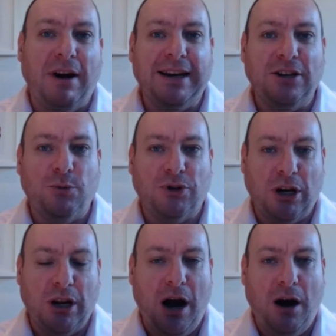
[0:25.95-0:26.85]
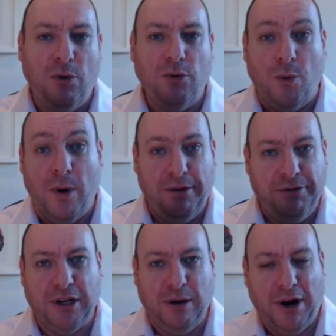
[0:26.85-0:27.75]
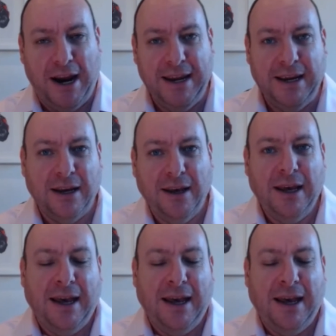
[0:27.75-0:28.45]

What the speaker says: range was going to hold or whether it was going to break,